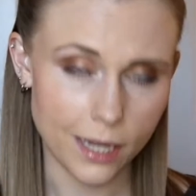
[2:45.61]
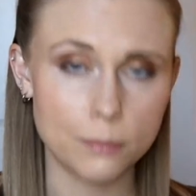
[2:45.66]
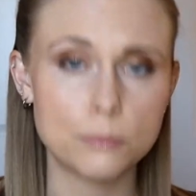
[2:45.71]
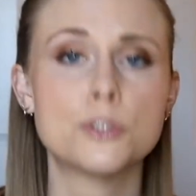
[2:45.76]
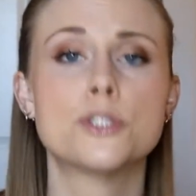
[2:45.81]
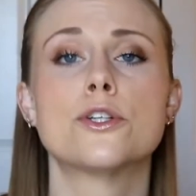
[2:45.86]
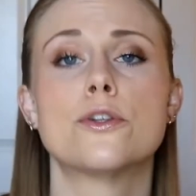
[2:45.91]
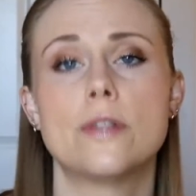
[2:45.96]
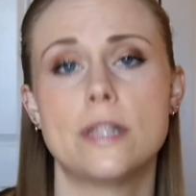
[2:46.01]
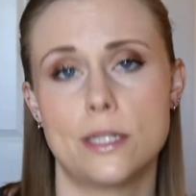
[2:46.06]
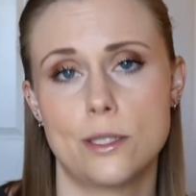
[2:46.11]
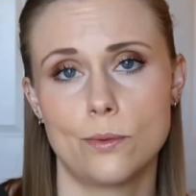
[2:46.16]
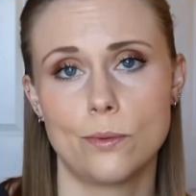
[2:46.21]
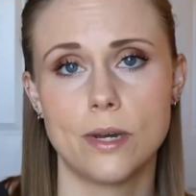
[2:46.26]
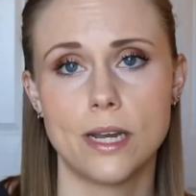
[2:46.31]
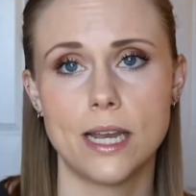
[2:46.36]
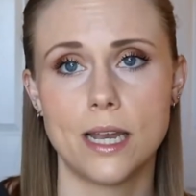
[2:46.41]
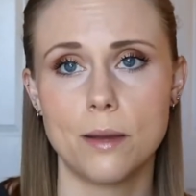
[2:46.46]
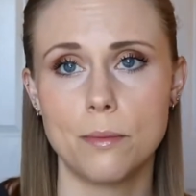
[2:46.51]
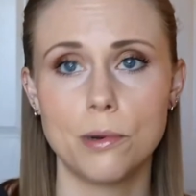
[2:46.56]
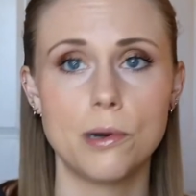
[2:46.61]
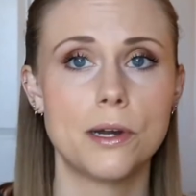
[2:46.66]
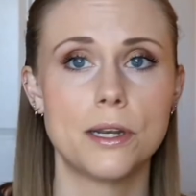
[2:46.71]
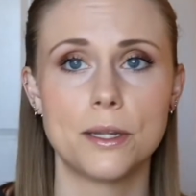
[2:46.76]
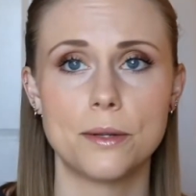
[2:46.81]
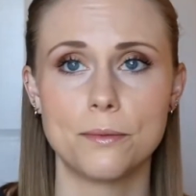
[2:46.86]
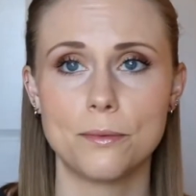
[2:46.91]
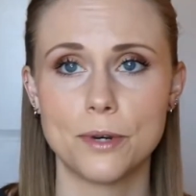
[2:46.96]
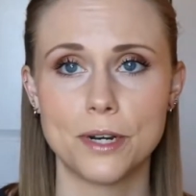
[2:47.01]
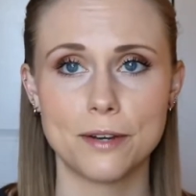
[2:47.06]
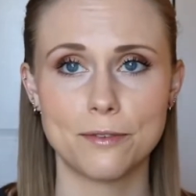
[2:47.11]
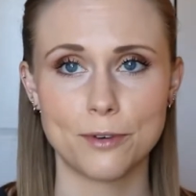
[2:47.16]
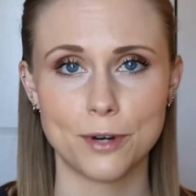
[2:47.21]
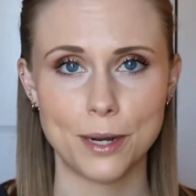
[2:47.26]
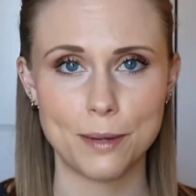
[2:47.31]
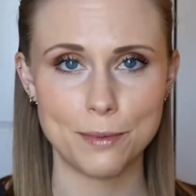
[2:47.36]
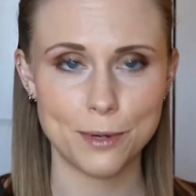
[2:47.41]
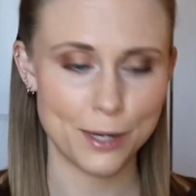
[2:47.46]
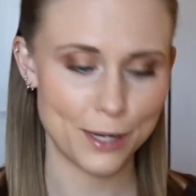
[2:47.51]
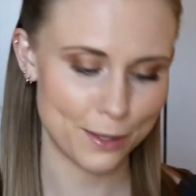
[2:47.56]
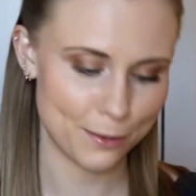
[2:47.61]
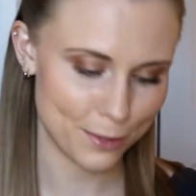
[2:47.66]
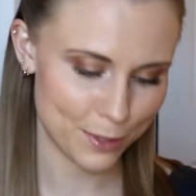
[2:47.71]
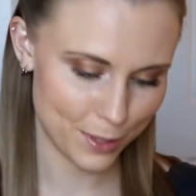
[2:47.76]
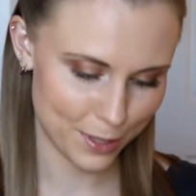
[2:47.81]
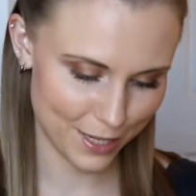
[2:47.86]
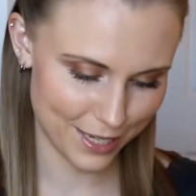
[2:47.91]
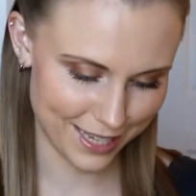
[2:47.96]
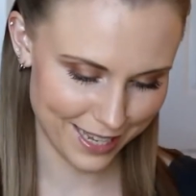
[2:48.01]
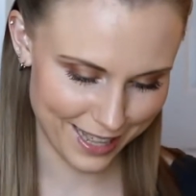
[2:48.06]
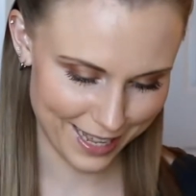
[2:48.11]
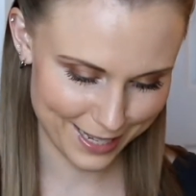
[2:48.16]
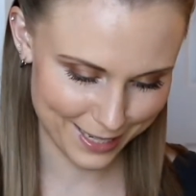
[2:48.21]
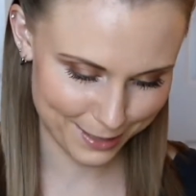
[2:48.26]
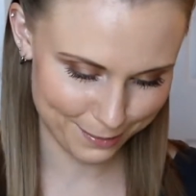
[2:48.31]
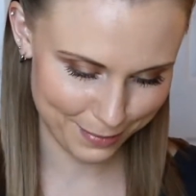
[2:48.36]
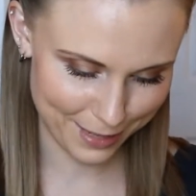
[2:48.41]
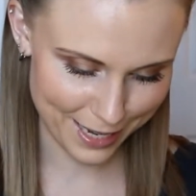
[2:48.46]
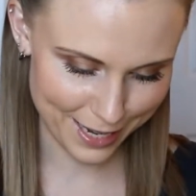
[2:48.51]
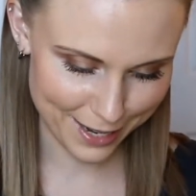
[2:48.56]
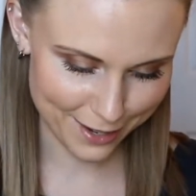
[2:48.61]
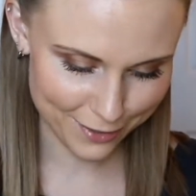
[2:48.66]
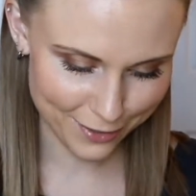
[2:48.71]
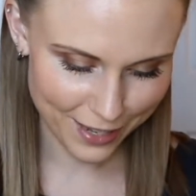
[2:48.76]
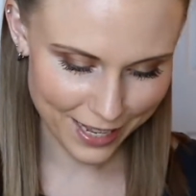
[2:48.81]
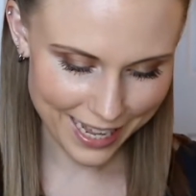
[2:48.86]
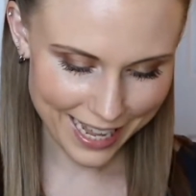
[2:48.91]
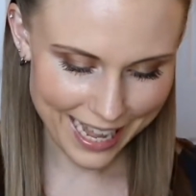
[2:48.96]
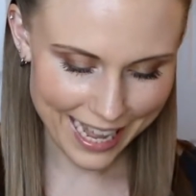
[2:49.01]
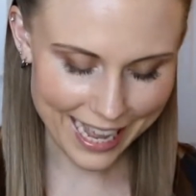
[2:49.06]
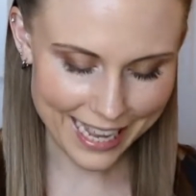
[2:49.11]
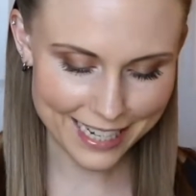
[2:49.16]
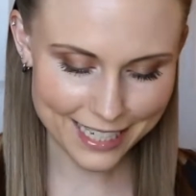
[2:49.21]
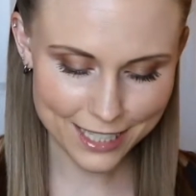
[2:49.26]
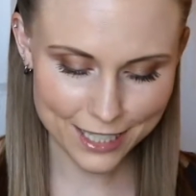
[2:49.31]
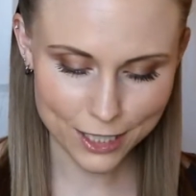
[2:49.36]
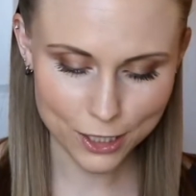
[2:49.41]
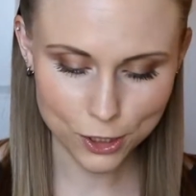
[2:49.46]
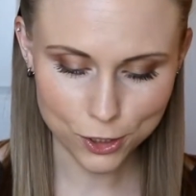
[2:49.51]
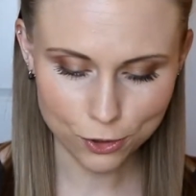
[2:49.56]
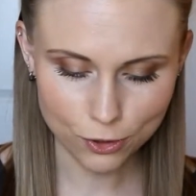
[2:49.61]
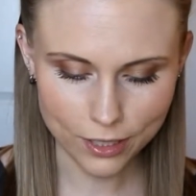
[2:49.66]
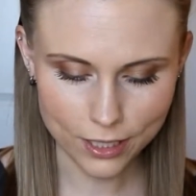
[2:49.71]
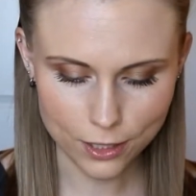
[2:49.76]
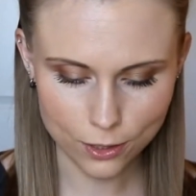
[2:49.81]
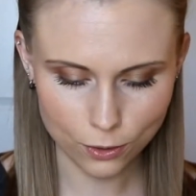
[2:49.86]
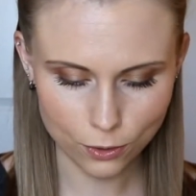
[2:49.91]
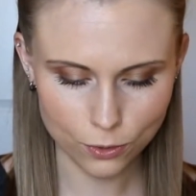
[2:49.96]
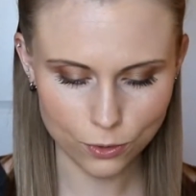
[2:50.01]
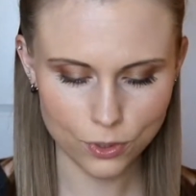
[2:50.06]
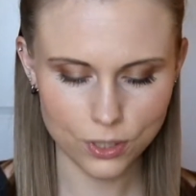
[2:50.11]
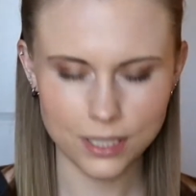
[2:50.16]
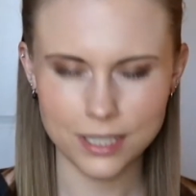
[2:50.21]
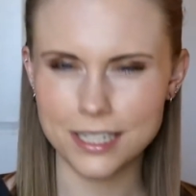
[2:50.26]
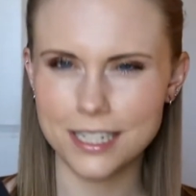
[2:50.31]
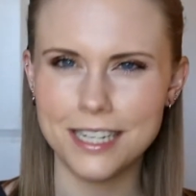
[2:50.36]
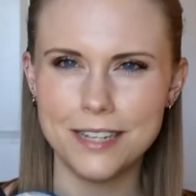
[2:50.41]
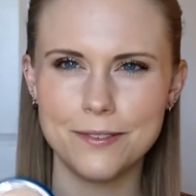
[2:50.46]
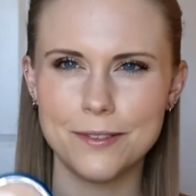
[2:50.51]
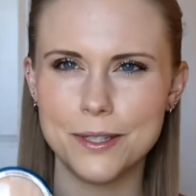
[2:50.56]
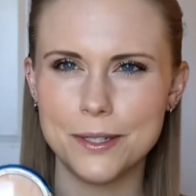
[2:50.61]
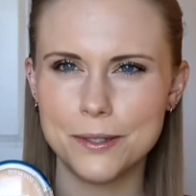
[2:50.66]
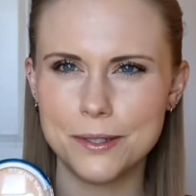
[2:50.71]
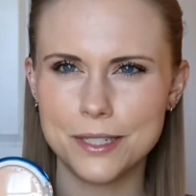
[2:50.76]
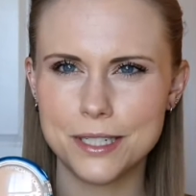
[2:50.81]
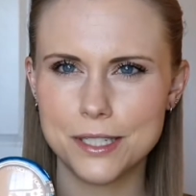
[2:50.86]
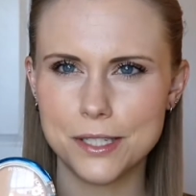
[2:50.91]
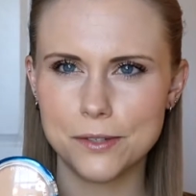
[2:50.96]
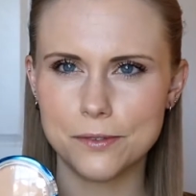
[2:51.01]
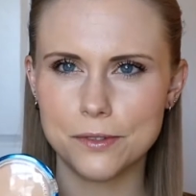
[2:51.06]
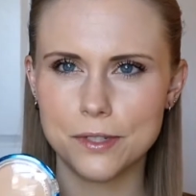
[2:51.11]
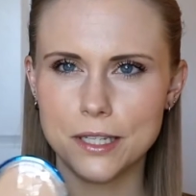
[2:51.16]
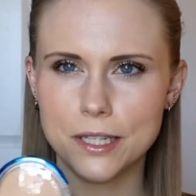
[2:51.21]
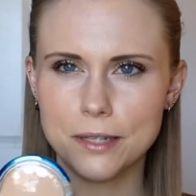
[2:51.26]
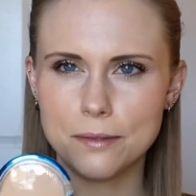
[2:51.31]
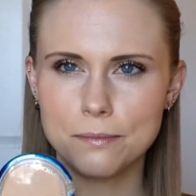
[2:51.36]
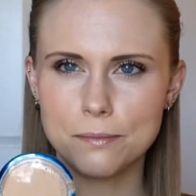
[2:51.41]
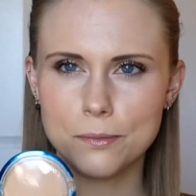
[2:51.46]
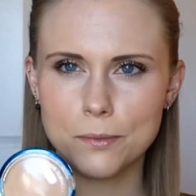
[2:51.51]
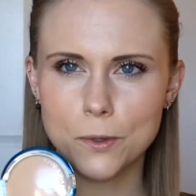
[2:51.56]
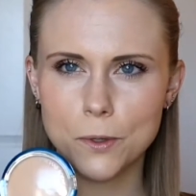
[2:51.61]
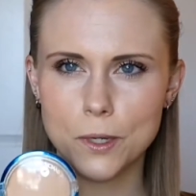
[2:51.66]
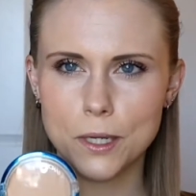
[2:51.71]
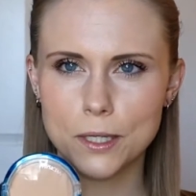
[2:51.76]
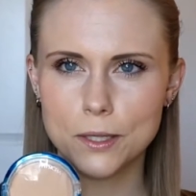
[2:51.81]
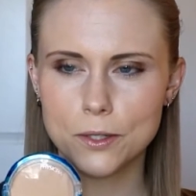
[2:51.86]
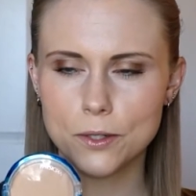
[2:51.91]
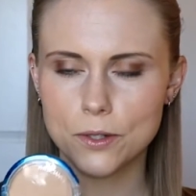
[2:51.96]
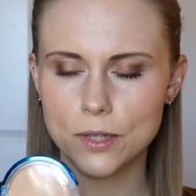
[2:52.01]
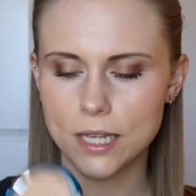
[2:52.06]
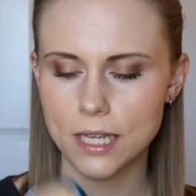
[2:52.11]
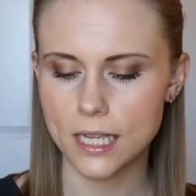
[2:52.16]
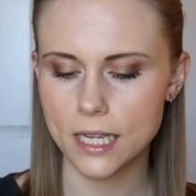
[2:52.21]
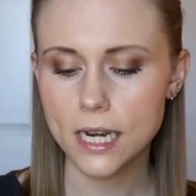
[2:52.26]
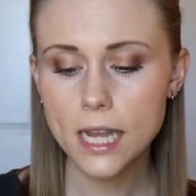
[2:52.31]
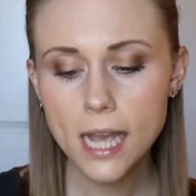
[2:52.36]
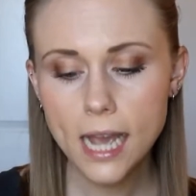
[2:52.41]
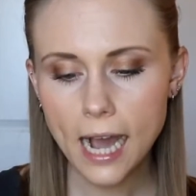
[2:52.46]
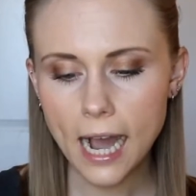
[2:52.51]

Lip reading: I'm sure that's why I bought it. Whenever I bought it was because of SPF, and it's in translucent, even though it doesn't really quite look like it.